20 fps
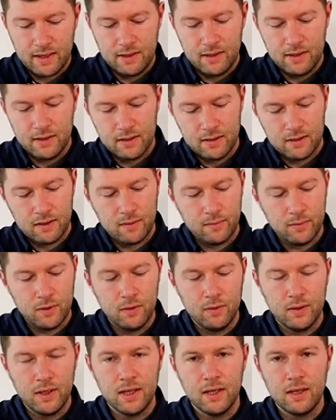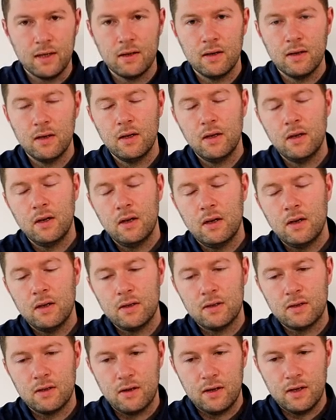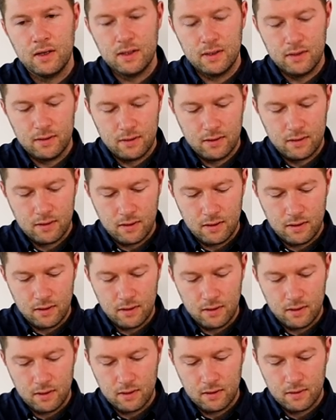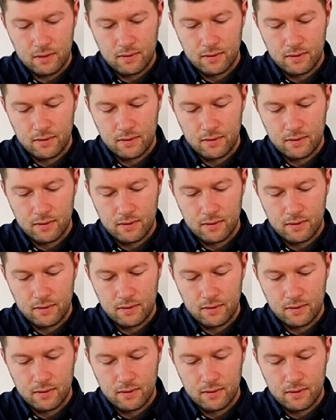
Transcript: These are some unique size uh,